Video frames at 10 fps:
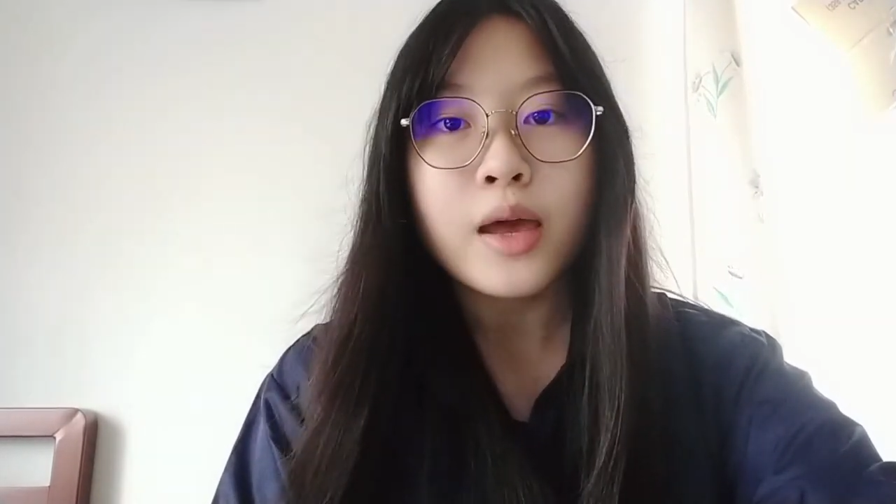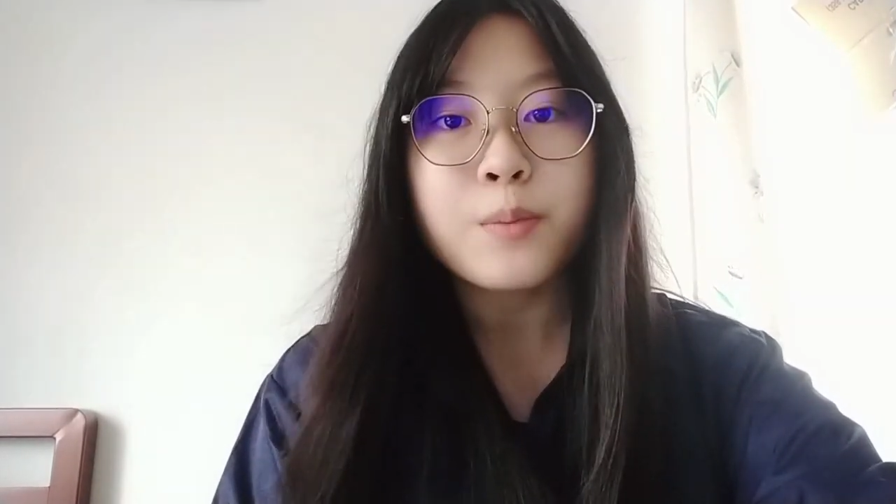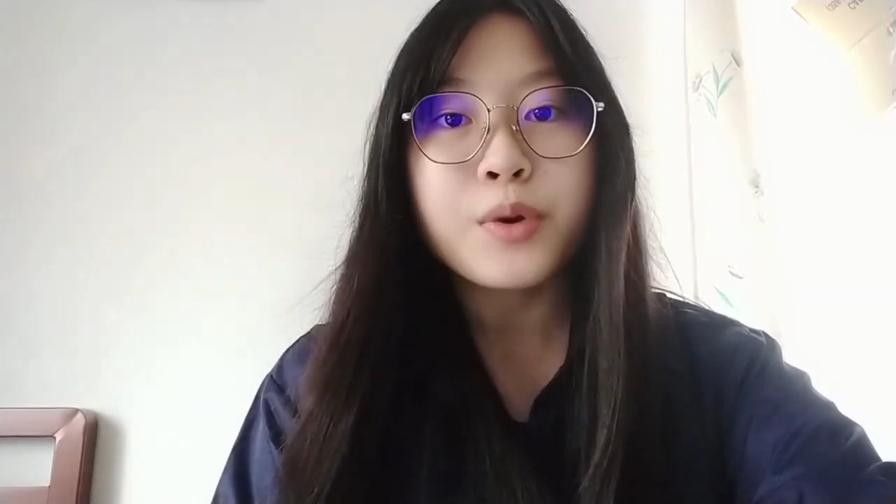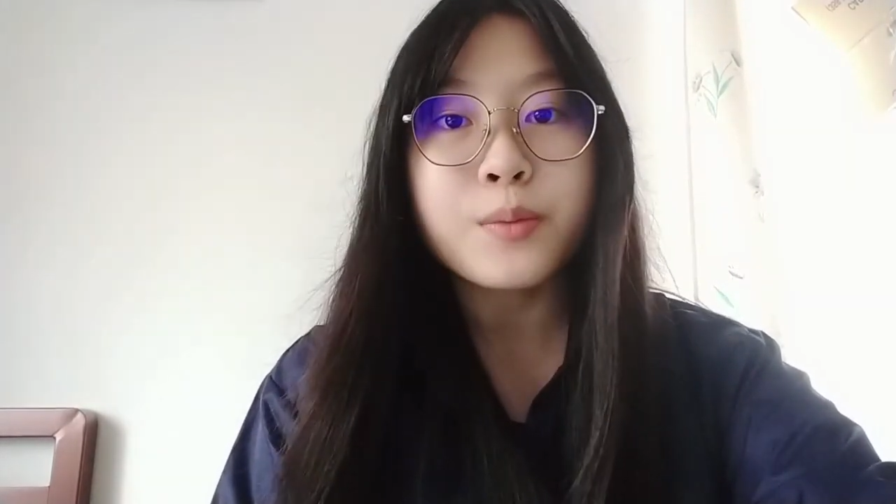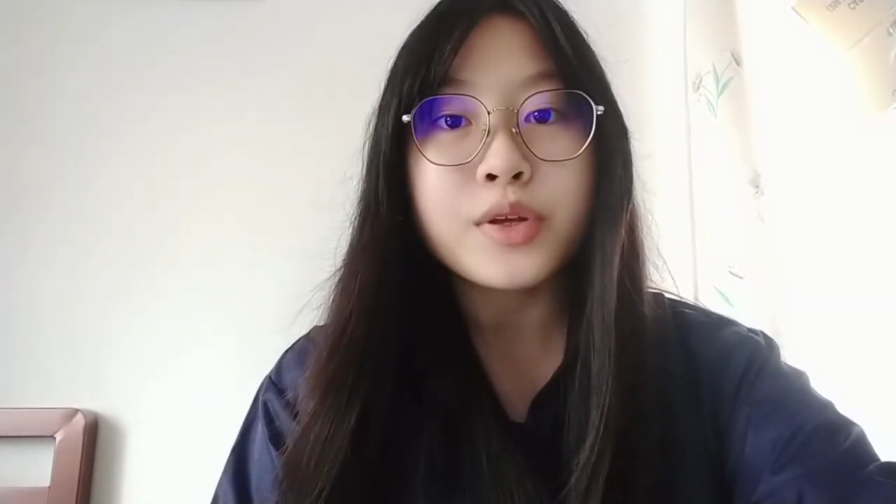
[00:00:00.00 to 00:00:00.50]

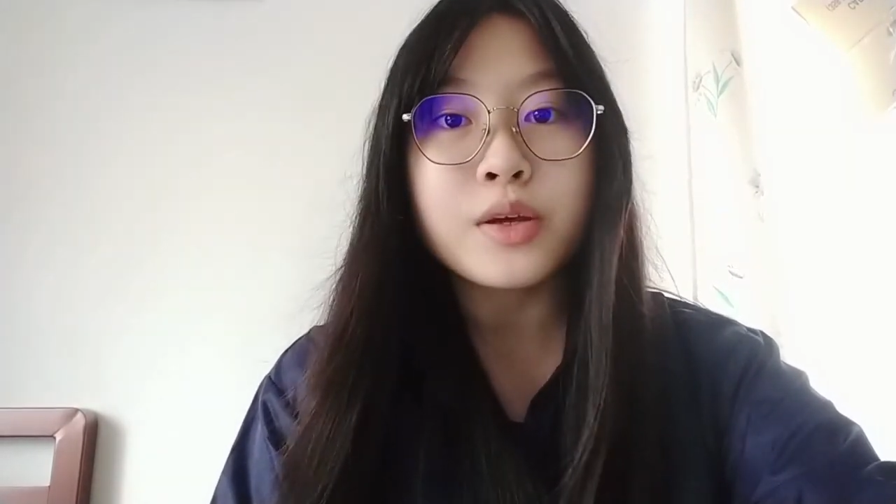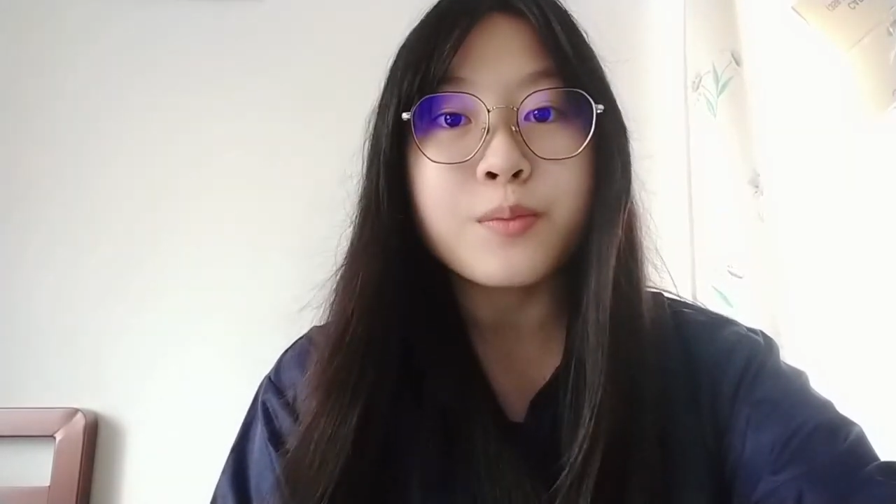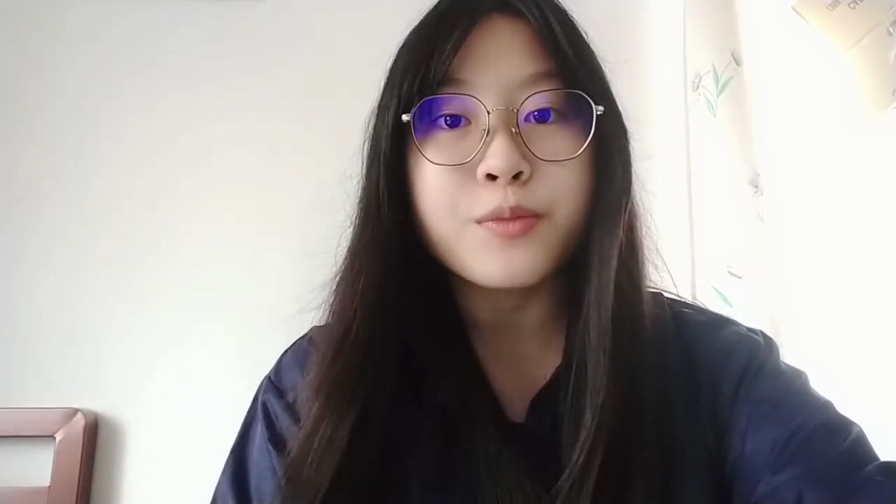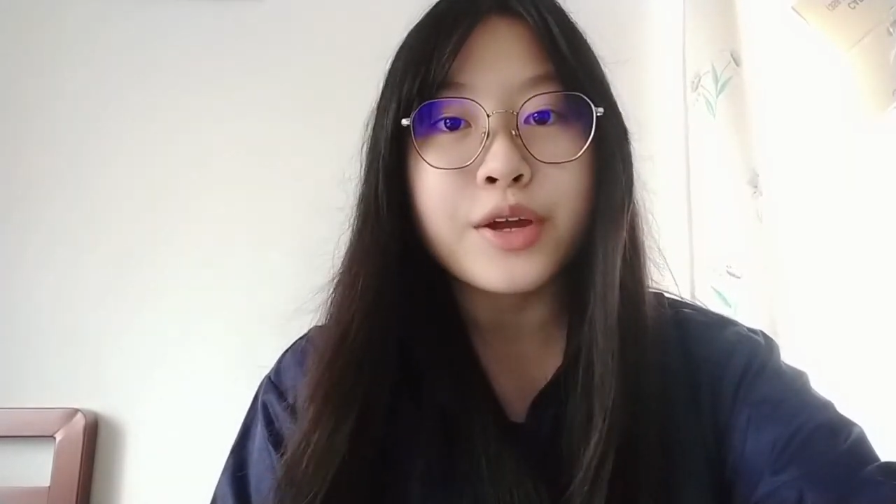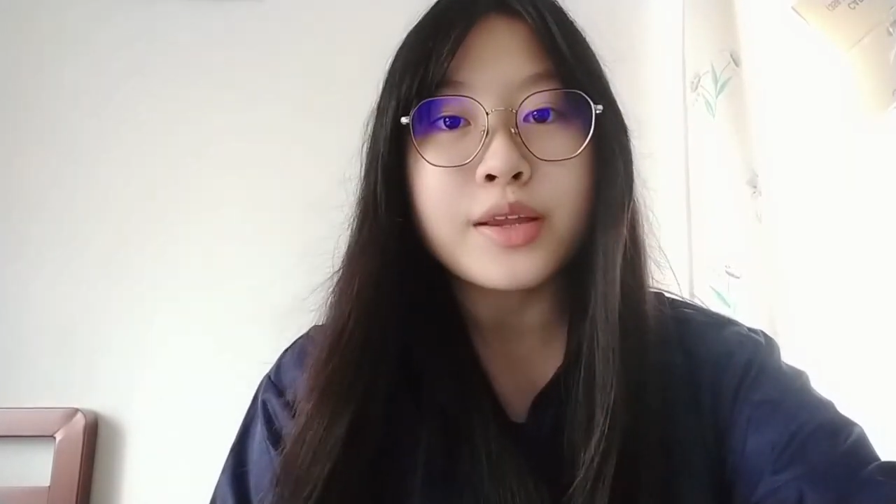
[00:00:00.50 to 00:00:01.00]
and
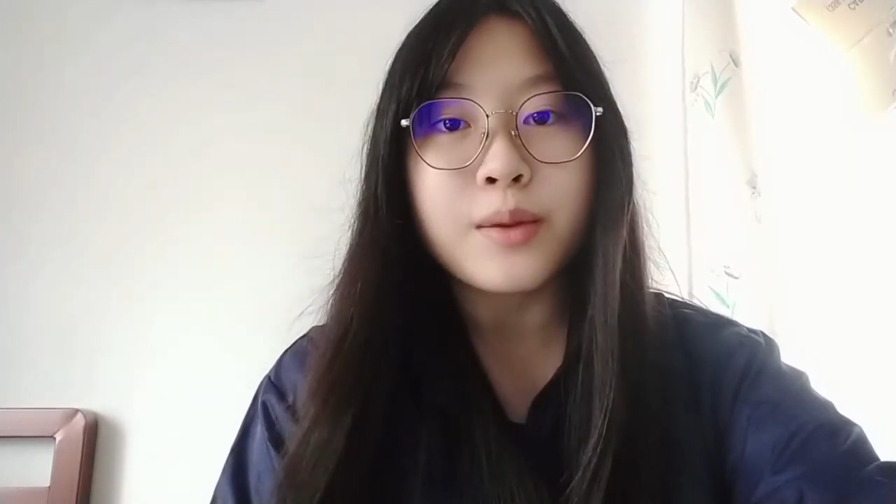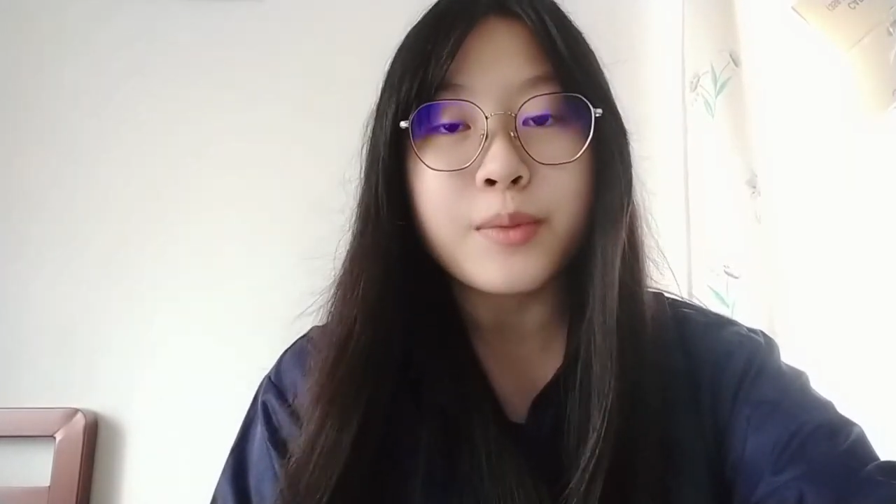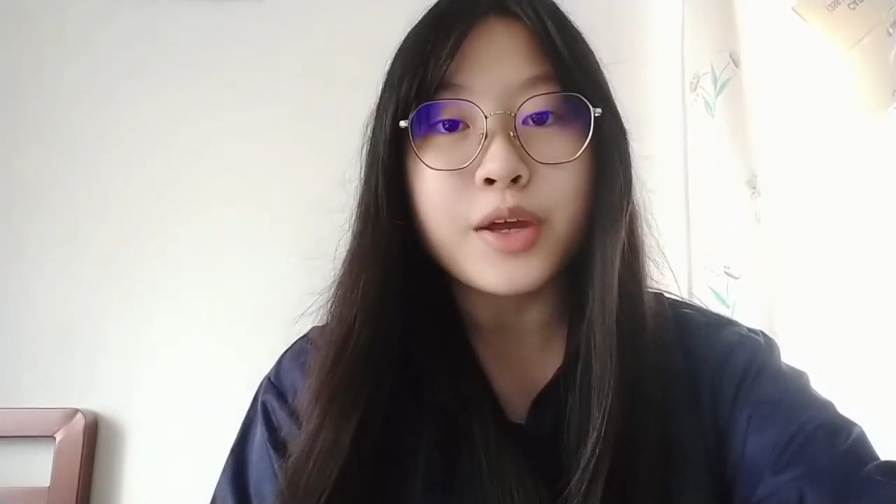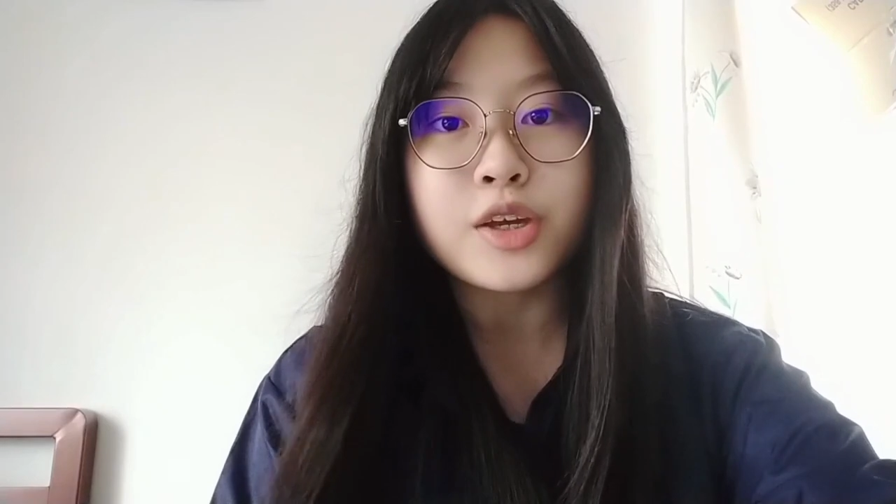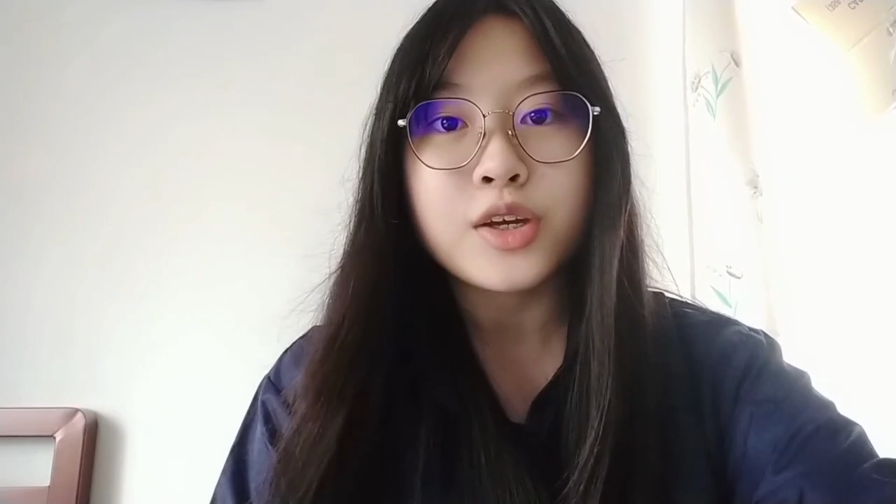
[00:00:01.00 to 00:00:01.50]
permanent brain
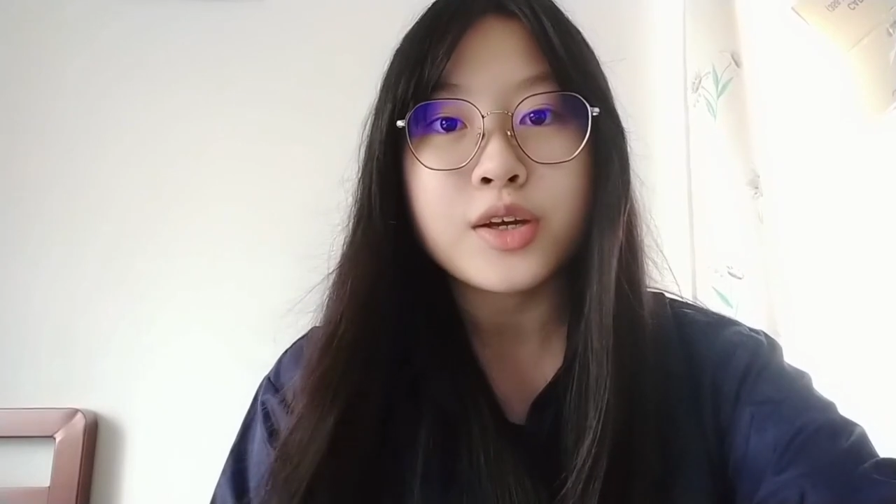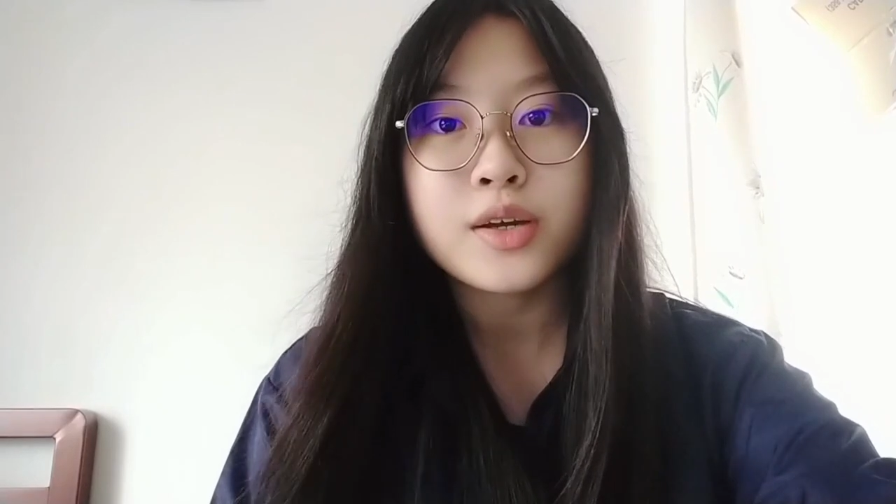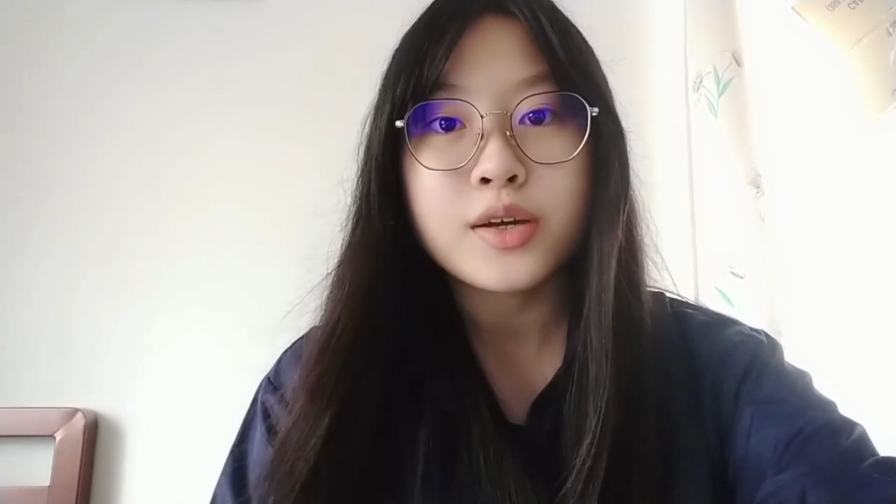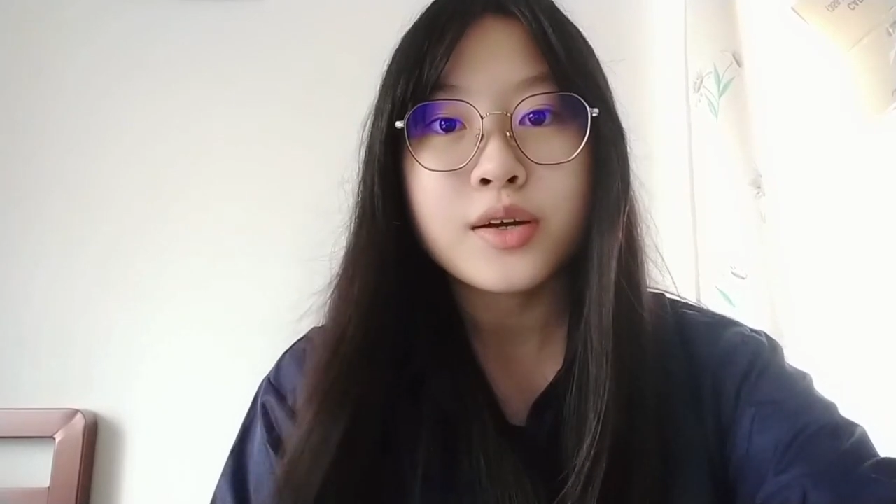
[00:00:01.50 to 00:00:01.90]
damage.